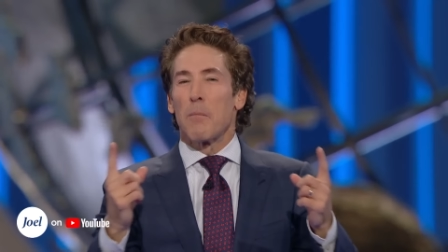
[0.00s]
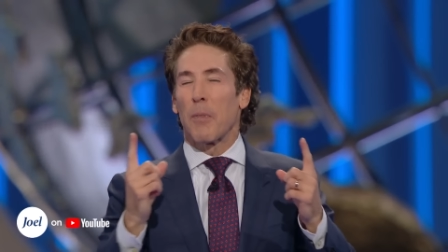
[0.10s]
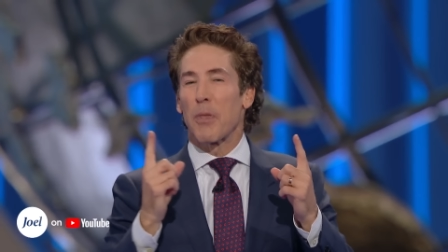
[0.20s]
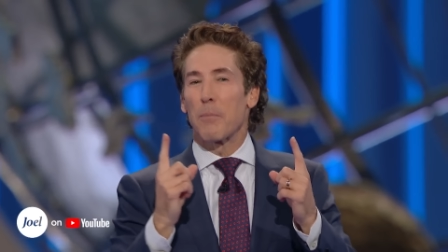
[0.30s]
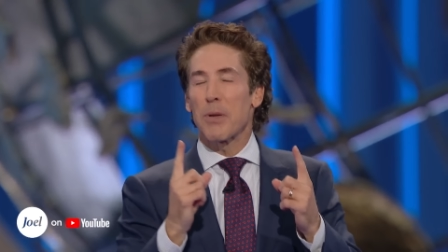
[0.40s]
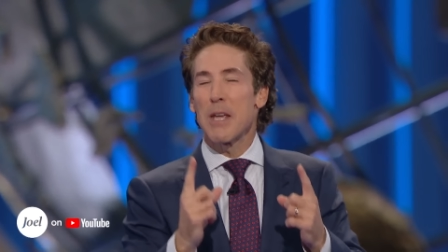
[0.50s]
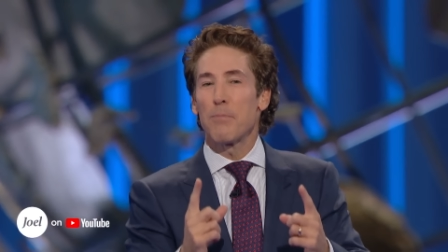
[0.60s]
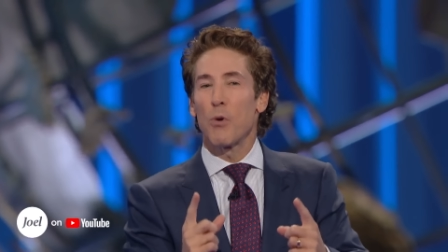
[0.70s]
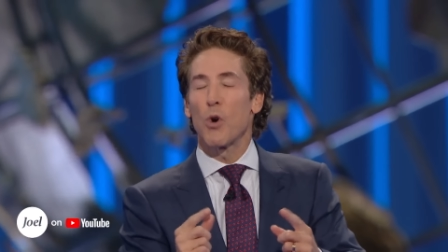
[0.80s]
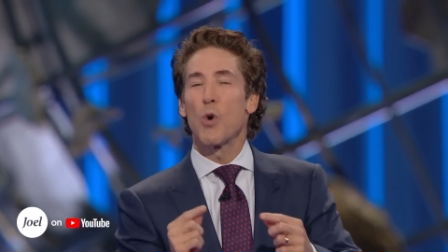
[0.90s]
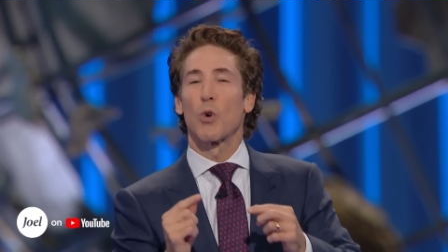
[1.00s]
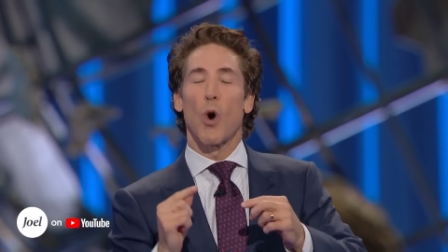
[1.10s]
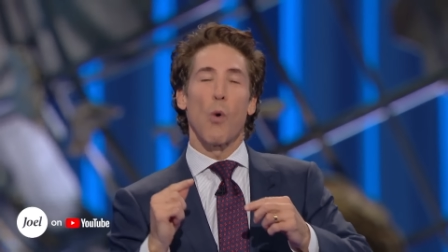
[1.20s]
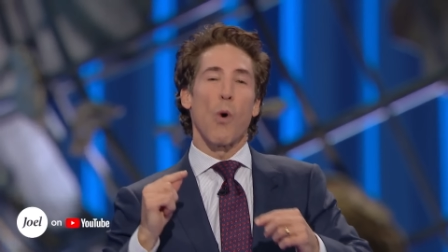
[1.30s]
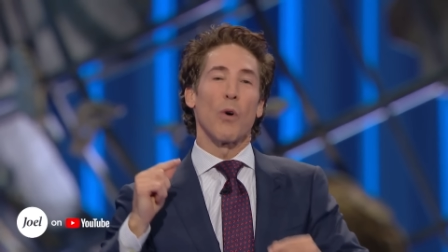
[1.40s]
But the people who
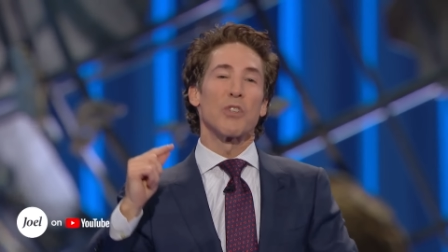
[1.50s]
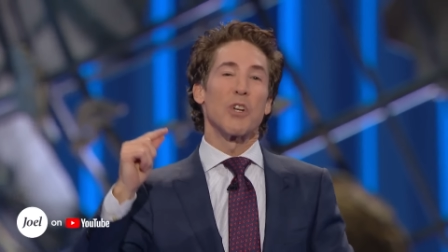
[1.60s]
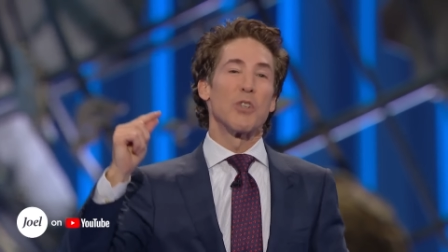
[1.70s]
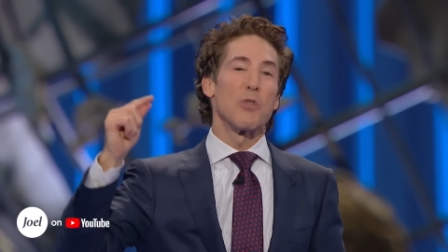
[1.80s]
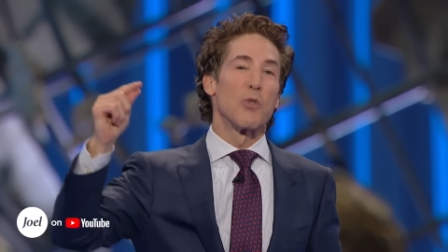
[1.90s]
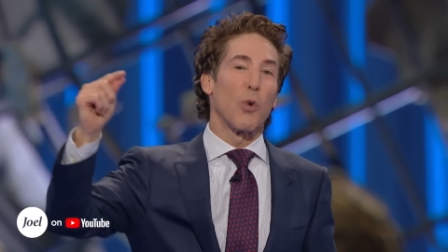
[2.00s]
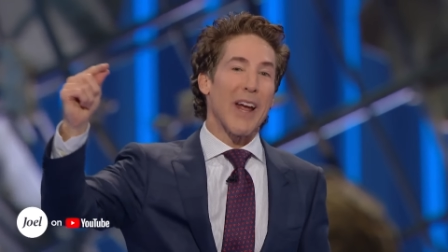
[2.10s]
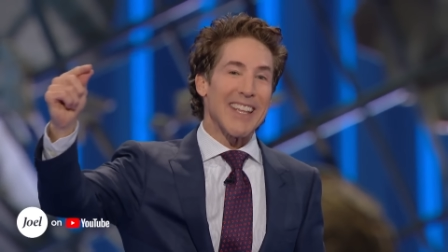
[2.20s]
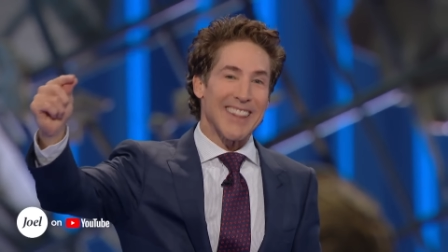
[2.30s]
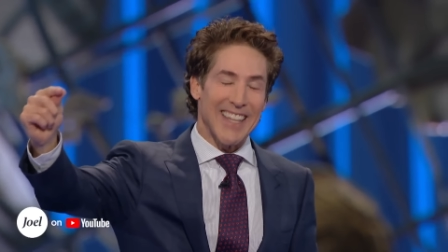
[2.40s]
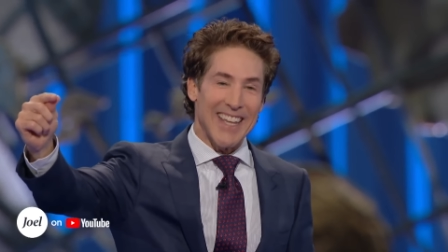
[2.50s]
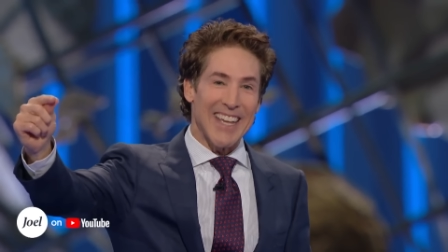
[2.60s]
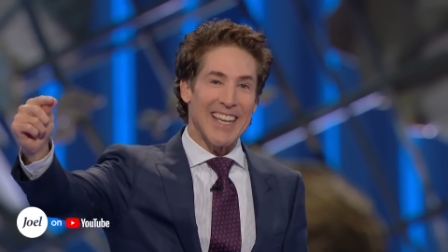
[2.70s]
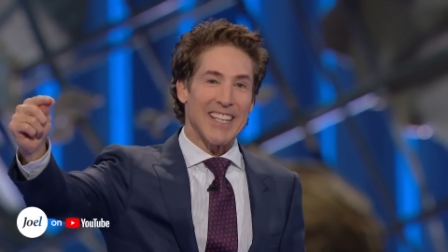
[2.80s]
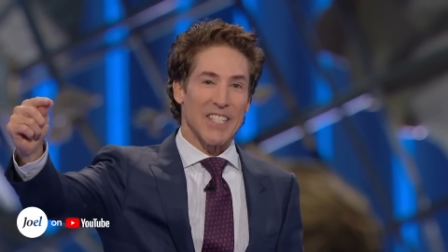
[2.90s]
go on to do great
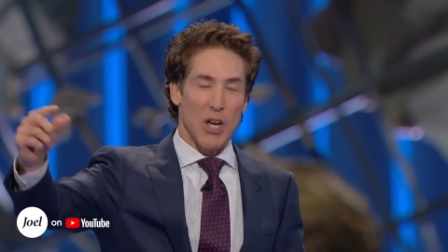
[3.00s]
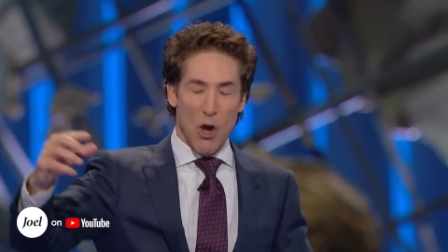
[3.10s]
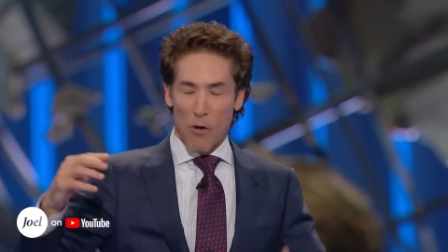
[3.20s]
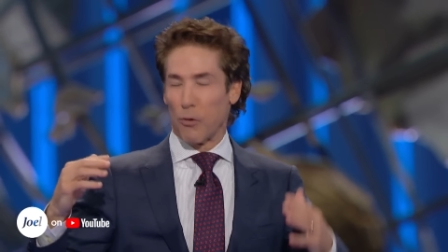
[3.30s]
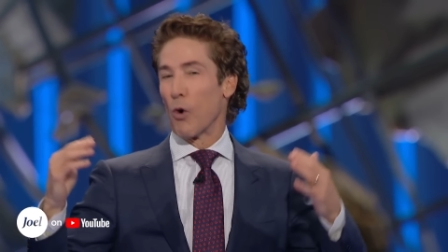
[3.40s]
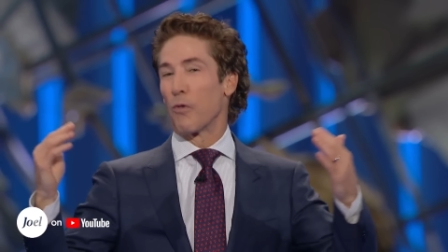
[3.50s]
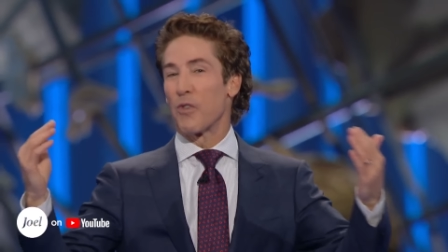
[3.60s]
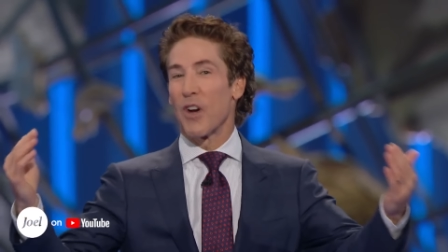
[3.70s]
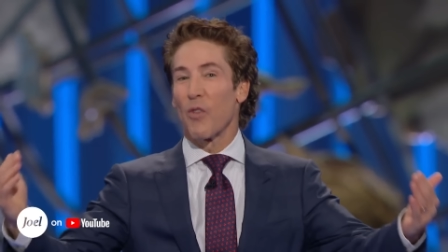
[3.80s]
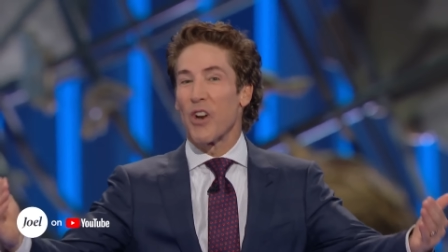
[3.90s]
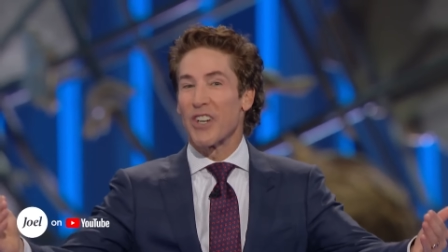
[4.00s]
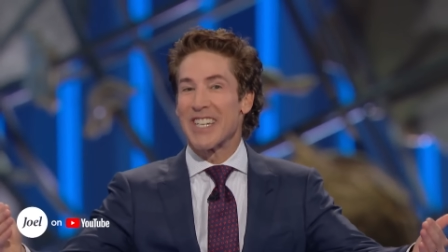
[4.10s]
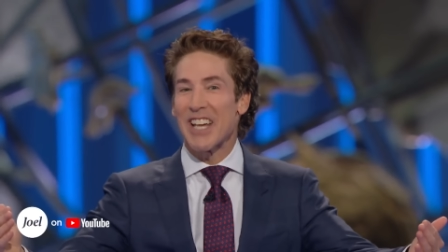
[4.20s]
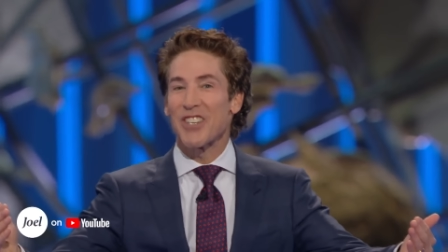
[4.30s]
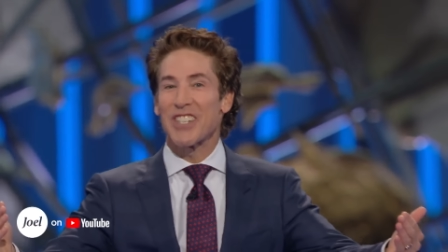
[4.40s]
things and fulfill their
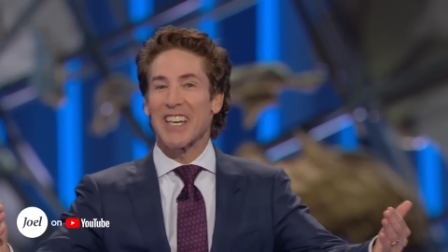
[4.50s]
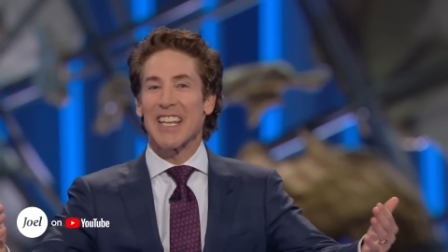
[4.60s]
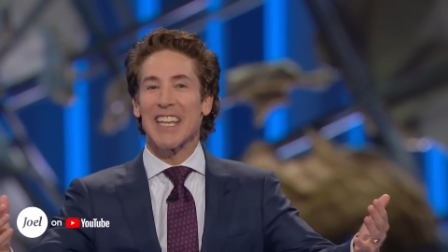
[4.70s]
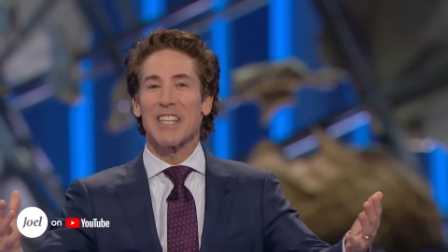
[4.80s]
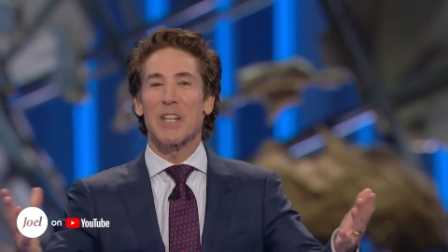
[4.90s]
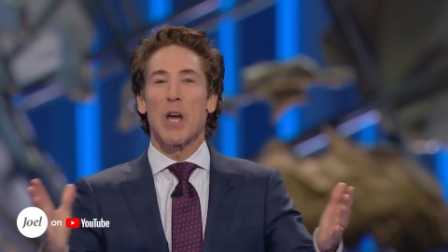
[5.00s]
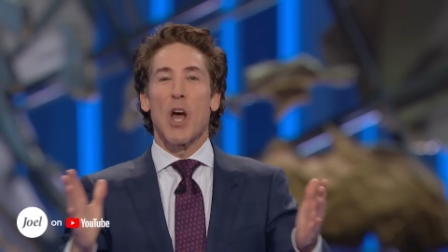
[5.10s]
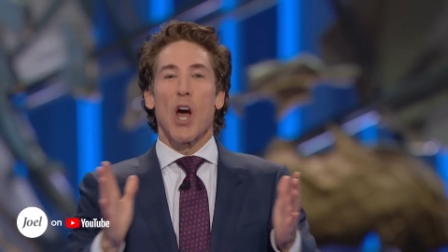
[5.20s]
destinies